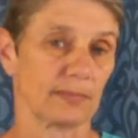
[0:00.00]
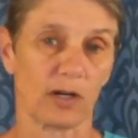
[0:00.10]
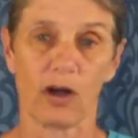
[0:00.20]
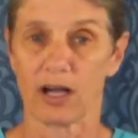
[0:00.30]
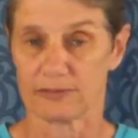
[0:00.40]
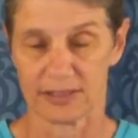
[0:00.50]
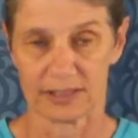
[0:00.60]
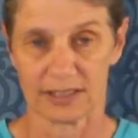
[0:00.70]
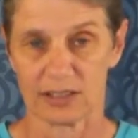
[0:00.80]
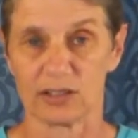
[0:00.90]

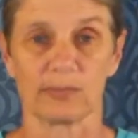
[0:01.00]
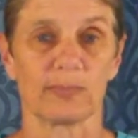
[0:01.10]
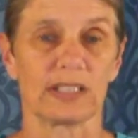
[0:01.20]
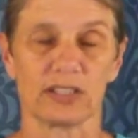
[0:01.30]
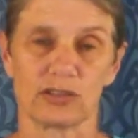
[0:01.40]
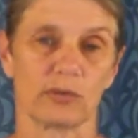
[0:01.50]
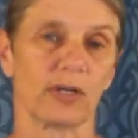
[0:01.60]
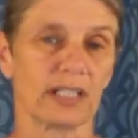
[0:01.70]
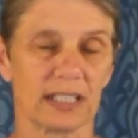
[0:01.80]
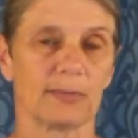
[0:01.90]
often, because you
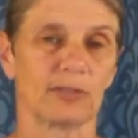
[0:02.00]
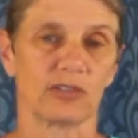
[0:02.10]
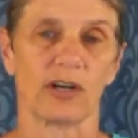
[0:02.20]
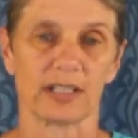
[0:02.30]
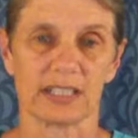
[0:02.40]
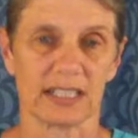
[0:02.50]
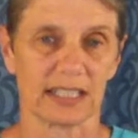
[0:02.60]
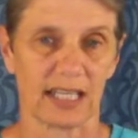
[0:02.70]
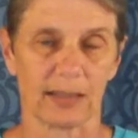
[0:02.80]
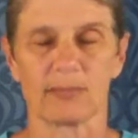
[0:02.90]
want to keep your dog in the
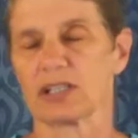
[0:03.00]
game.